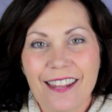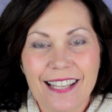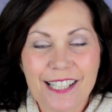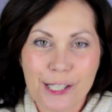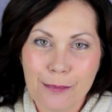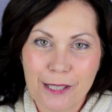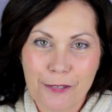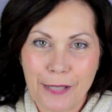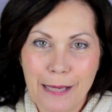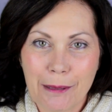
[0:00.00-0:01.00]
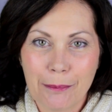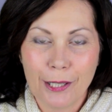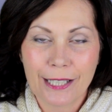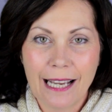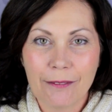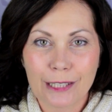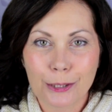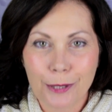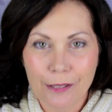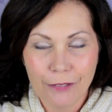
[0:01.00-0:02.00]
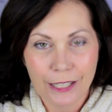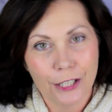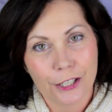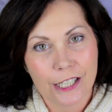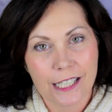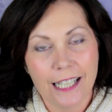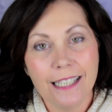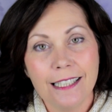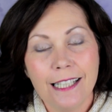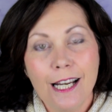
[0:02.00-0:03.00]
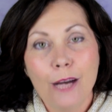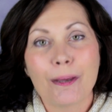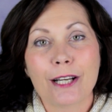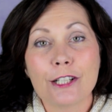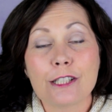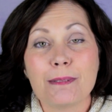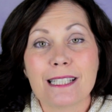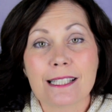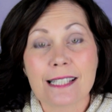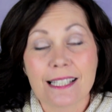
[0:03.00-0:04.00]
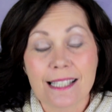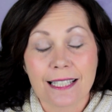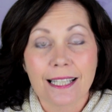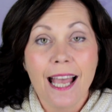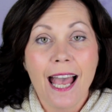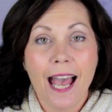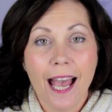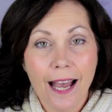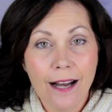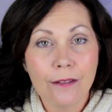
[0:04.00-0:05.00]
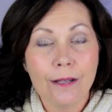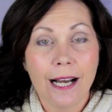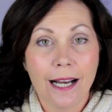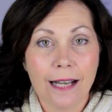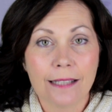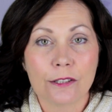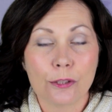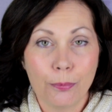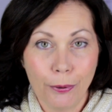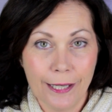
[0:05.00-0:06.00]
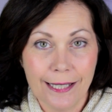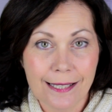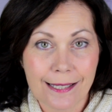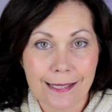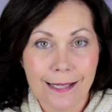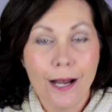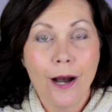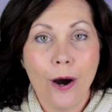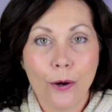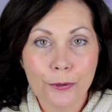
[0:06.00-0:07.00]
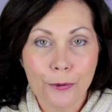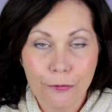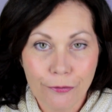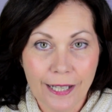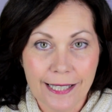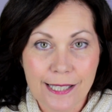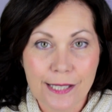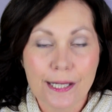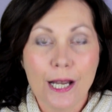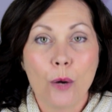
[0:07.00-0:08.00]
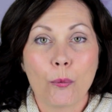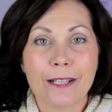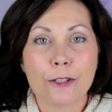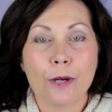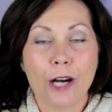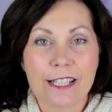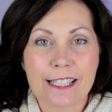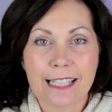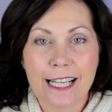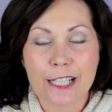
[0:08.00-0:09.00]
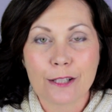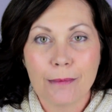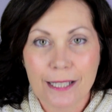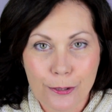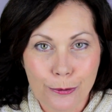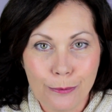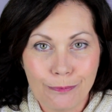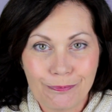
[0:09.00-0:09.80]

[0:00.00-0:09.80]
Thanks so much for coming by and having a look at the video today. We're going to be discussing how hard to press on your face when you're isolating the muscle.